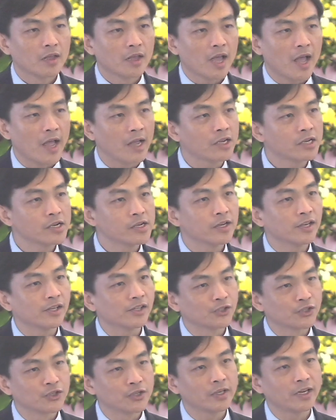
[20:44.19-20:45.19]
Anger is
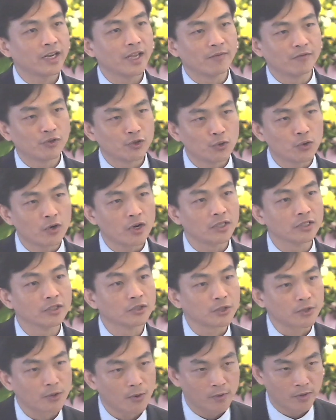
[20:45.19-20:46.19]
good if you
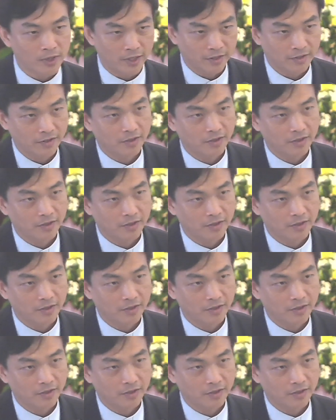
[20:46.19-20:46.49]
control it.